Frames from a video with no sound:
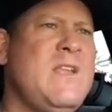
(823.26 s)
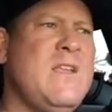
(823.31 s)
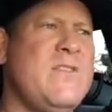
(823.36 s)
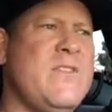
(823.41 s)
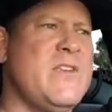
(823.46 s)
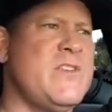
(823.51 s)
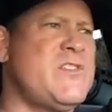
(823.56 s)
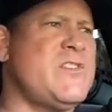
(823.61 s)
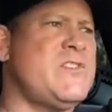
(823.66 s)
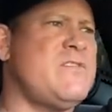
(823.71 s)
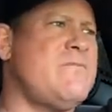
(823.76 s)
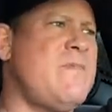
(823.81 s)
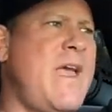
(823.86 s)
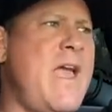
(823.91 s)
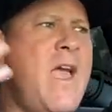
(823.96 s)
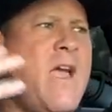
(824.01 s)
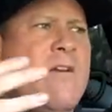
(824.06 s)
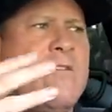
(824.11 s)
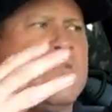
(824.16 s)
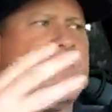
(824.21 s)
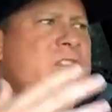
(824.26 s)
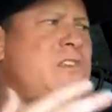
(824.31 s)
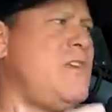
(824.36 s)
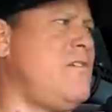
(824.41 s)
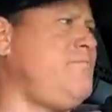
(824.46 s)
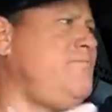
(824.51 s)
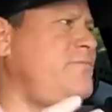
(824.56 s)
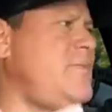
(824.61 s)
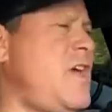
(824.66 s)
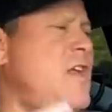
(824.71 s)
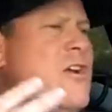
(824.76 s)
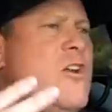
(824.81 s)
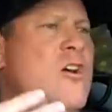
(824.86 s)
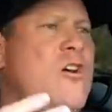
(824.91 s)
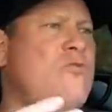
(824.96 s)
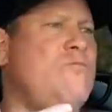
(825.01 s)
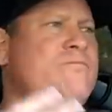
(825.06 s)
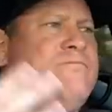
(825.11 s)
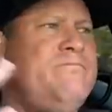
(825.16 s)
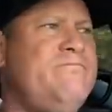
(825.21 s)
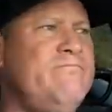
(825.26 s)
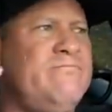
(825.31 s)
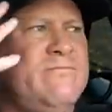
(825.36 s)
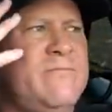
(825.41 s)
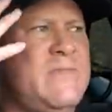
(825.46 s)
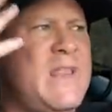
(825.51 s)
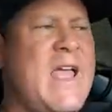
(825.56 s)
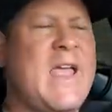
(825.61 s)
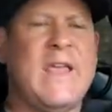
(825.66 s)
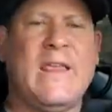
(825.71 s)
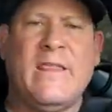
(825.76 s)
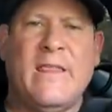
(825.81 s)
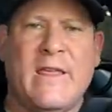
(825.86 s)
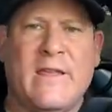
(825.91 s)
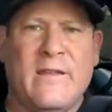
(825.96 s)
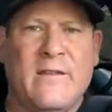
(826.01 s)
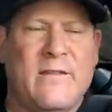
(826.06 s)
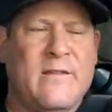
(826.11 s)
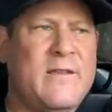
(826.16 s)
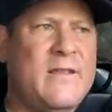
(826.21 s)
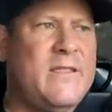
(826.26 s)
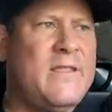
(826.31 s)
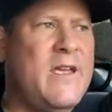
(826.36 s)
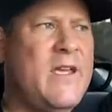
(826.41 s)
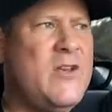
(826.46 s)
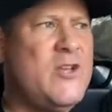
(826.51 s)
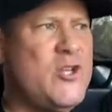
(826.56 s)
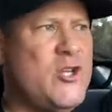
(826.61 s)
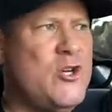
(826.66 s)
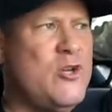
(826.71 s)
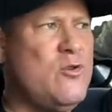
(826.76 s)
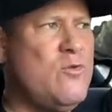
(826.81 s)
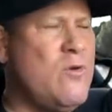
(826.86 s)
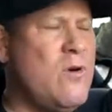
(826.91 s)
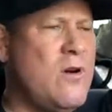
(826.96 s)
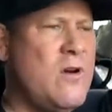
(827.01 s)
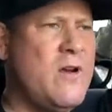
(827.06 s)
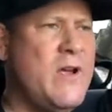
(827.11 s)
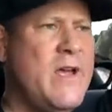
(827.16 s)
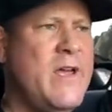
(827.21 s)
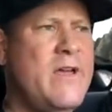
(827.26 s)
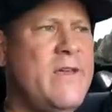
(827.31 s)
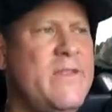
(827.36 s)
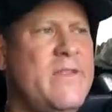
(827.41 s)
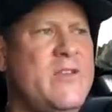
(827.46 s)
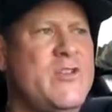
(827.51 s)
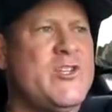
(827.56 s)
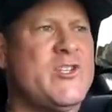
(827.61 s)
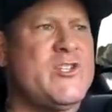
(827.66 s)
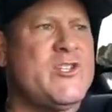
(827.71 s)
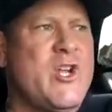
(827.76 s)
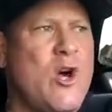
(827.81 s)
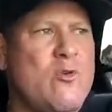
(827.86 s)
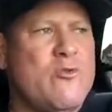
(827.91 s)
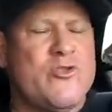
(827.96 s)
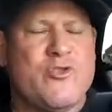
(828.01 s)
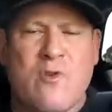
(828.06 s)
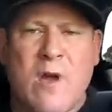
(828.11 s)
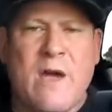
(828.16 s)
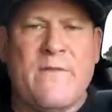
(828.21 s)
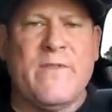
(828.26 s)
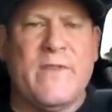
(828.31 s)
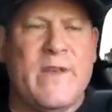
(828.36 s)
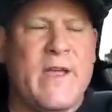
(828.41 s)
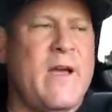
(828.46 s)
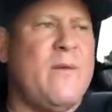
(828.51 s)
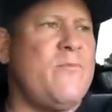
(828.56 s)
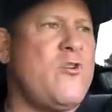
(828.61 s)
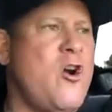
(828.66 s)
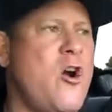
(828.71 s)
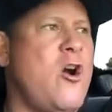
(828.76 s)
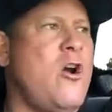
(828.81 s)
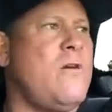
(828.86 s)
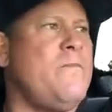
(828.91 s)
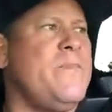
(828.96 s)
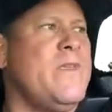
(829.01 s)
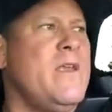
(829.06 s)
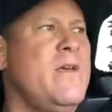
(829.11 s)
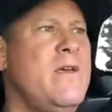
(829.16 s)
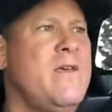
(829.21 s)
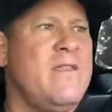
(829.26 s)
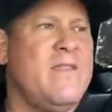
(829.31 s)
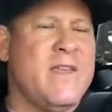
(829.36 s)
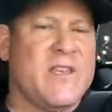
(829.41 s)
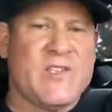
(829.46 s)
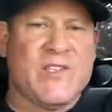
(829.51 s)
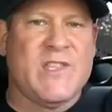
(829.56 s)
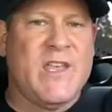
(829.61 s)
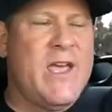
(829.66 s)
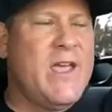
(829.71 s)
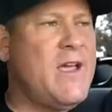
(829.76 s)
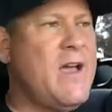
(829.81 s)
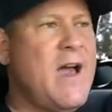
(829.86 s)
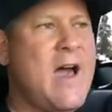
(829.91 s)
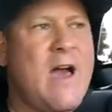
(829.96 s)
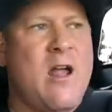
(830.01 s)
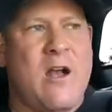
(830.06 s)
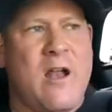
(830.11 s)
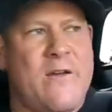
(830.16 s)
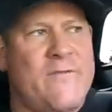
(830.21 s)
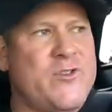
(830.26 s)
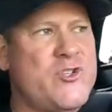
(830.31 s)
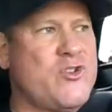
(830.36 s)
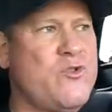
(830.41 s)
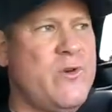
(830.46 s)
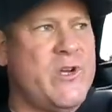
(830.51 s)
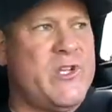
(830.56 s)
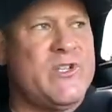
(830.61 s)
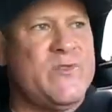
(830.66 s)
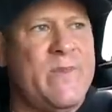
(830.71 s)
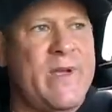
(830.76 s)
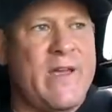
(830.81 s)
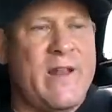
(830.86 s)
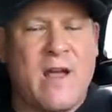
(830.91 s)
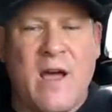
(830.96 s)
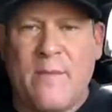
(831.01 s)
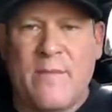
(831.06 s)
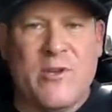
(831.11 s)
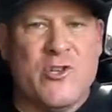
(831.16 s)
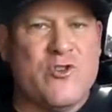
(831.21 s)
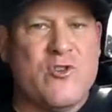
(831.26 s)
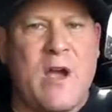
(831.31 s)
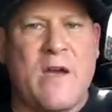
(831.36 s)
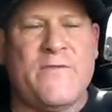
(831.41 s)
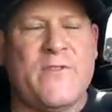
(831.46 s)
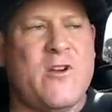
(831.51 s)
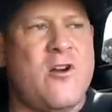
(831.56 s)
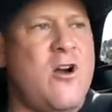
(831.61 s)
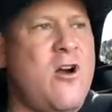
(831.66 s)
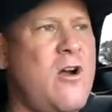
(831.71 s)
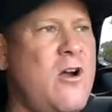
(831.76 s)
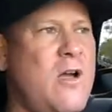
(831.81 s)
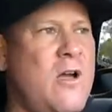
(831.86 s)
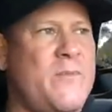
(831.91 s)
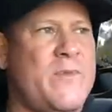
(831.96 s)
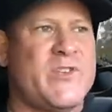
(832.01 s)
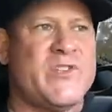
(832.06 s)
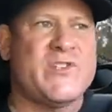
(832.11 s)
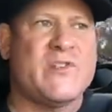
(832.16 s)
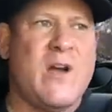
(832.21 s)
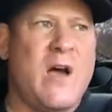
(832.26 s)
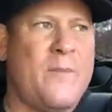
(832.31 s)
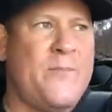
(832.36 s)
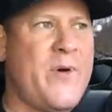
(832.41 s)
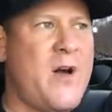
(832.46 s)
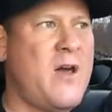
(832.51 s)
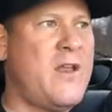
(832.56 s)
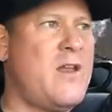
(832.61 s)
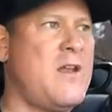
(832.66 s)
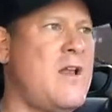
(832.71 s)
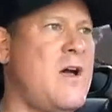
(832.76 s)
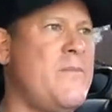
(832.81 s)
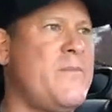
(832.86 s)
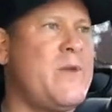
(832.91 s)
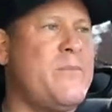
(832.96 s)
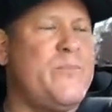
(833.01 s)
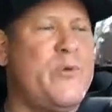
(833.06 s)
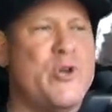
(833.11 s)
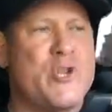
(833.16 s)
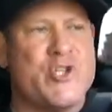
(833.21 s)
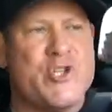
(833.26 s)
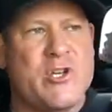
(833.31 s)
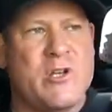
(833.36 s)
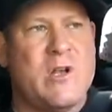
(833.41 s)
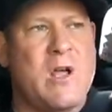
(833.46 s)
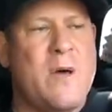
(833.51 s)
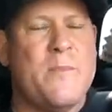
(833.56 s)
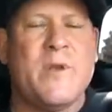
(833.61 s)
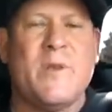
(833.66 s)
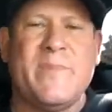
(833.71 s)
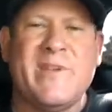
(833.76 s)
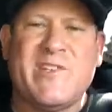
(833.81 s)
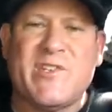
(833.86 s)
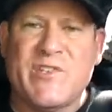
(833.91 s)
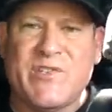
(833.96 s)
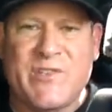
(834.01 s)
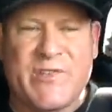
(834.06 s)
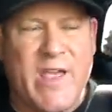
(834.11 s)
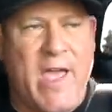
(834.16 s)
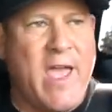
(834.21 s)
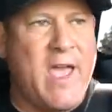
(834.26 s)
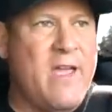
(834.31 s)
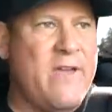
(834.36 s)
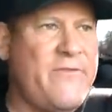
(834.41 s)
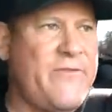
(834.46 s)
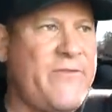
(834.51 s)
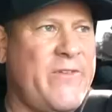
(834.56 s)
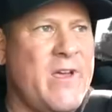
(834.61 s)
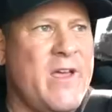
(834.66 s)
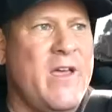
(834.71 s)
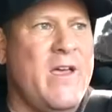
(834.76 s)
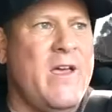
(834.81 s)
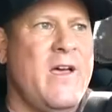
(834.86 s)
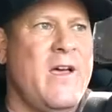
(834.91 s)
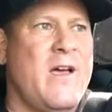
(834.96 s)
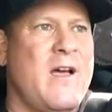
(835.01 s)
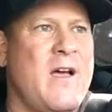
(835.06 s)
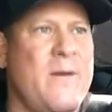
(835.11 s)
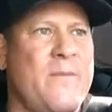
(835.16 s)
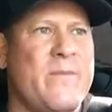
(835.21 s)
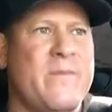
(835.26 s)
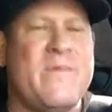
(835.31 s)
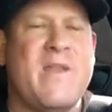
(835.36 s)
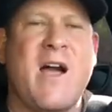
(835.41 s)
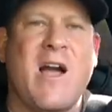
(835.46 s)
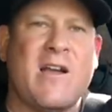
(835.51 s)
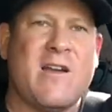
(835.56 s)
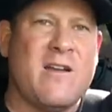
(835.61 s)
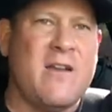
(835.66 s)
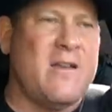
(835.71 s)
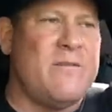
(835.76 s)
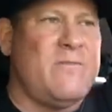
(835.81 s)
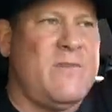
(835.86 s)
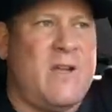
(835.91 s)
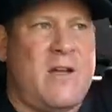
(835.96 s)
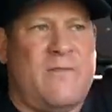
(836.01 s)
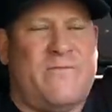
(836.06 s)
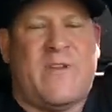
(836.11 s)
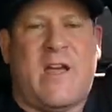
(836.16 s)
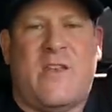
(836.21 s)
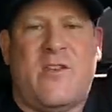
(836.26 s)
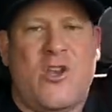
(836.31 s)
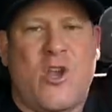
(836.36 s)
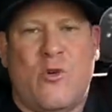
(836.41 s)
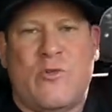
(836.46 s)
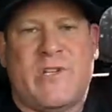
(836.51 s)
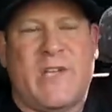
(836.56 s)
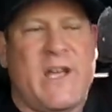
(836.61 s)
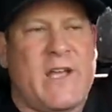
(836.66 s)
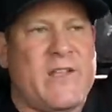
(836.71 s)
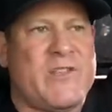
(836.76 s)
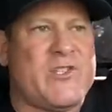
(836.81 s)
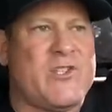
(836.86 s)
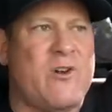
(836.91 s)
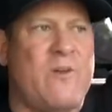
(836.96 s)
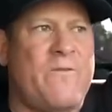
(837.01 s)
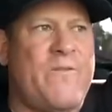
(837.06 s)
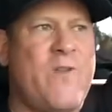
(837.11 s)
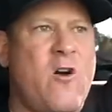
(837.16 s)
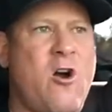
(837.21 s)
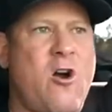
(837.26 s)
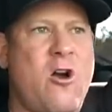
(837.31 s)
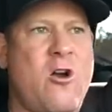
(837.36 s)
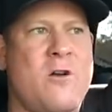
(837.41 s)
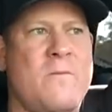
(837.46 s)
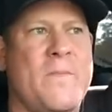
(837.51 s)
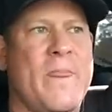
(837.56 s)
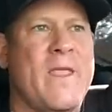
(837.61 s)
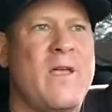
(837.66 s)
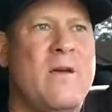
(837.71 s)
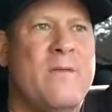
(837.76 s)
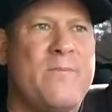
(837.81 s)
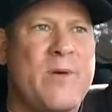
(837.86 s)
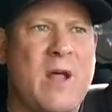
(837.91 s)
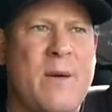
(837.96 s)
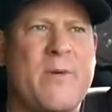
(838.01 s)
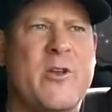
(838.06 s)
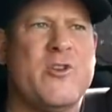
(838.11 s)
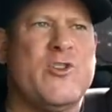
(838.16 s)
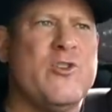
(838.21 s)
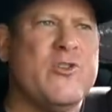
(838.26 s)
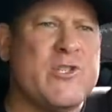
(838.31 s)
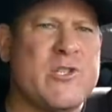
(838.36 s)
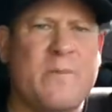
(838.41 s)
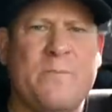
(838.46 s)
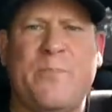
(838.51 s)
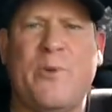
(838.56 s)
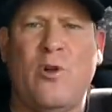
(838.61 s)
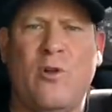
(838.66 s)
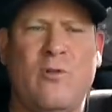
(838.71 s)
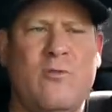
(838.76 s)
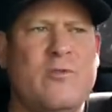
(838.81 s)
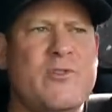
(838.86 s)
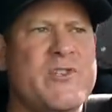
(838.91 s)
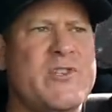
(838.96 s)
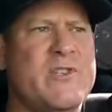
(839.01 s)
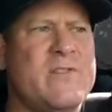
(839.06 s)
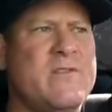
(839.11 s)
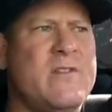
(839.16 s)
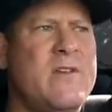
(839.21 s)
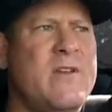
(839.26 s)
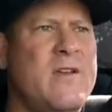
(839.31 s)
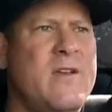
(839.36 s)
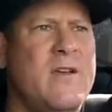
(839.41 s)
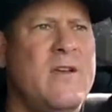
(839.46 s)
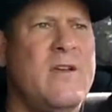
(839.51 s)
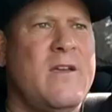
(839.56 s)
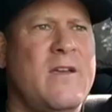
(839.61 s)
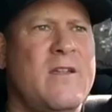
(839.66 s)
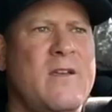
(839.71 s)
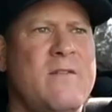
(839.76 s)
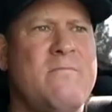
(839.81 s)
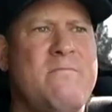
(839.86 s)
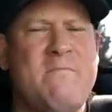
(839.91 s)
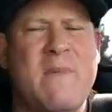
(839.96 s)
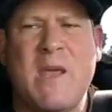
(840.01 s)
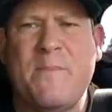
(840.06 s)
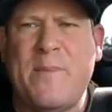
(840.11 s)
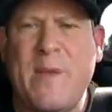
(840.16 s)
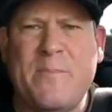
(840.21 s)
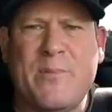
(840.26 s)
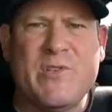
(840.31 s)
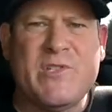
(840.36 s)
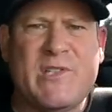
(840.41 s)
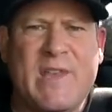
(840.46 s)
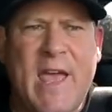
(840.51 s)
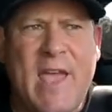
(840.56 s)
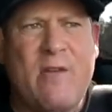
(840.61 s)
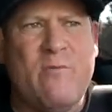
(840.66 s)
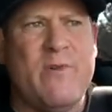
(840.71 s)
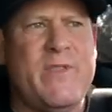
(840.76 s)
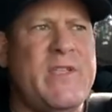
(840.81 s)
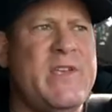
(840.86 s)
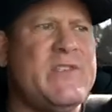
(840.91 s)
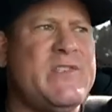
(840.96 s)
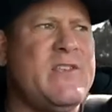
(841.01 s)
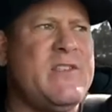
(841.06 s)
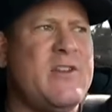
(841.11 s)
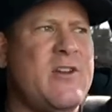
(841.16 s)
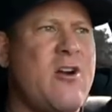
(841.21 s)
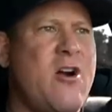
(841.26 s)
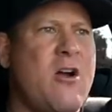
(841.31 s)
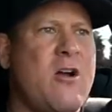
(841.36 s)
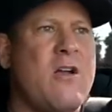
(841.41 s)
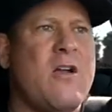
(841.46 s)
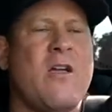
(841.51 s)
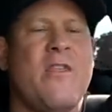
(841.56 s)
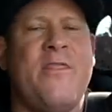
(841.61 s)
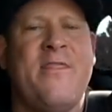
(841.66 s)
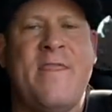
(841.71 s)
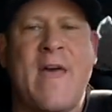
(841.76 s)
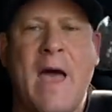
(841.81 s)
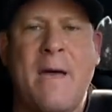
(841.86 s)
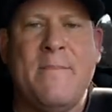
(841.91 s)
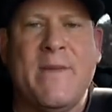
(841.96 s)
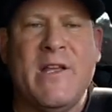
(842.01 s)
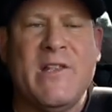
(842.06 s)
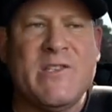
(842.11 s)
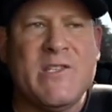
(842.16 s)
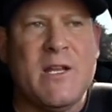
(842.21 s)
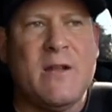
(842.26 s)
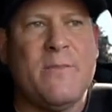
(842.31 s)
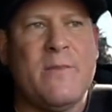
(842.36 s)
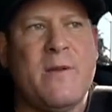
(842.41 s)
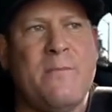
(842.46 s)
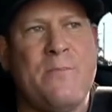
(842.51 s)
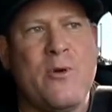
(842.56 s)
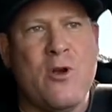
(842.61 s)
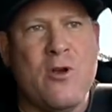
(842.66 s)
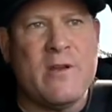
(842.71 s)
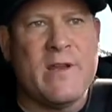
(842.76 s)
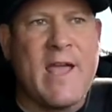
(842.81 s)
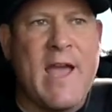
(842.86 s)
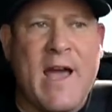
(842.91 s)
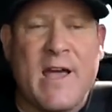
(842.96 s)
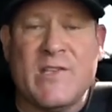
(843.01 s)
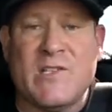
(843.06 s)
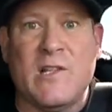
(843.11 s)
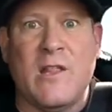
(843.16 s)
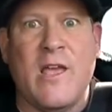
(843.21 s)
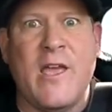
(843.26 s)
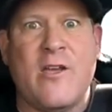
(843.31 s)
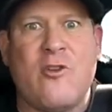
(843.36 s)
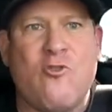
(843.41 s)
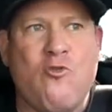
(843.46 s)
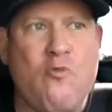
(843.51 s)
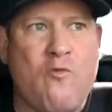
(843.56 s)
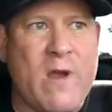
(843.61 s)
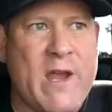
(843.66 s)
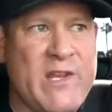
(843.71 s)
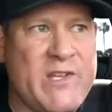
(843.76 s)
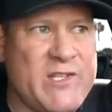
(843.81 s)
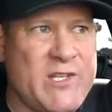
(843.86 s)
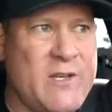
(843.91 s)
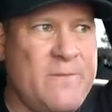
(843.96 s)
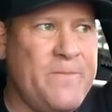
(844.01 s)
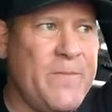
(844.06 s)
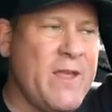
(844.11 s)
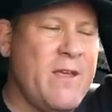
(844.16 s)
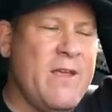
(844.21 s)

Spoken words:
don't know, thing that they do where they just don't drive the damn car. This thing, I don't have a choice, man. I'm gonna drive the car, I'm gonna stomp on it, I'm gonna push it, I'm gonna be safe. I've got no tickets so far, but I'm gonna do some pulls and make people's day when they see the car. That means that I'm gonna burn gas like crazy.